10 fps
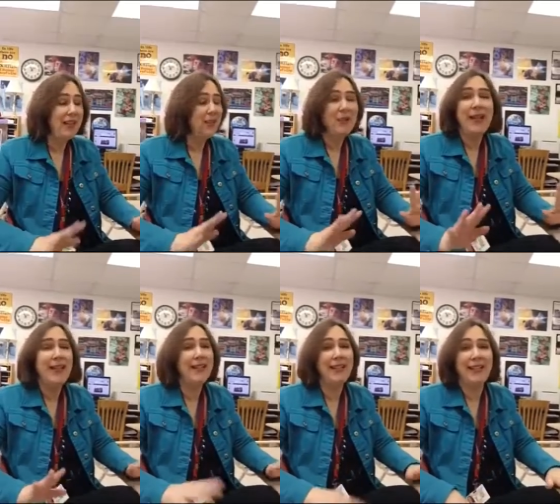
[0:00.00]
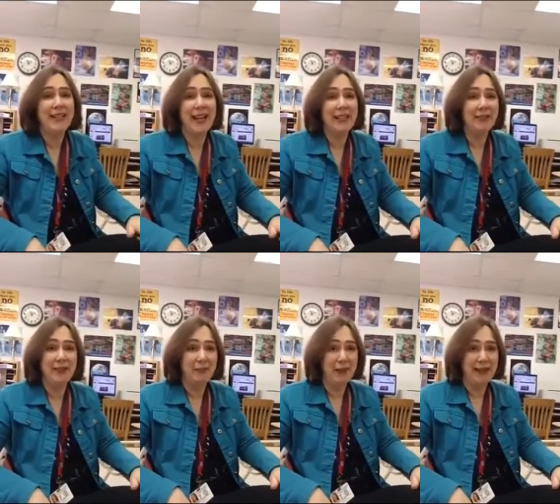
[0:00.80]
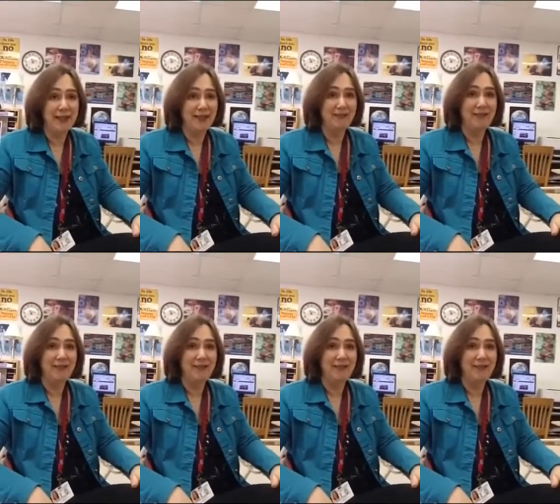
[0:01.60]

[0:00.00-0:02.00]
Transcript: and doing anything in an activity-based